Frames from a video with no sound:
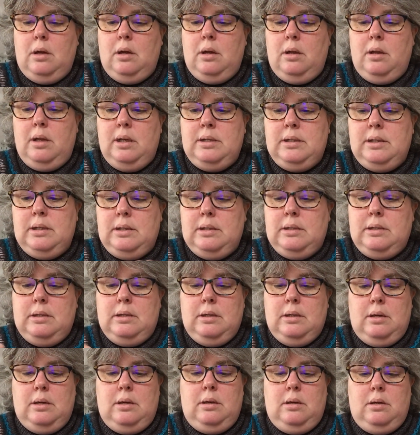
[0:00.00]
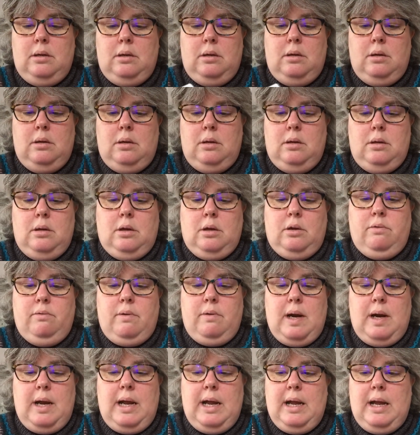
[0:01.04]
This is the
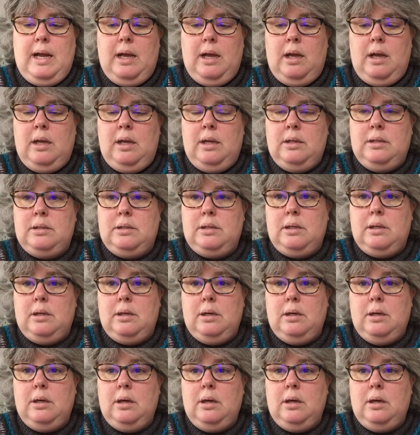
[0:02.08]
grey is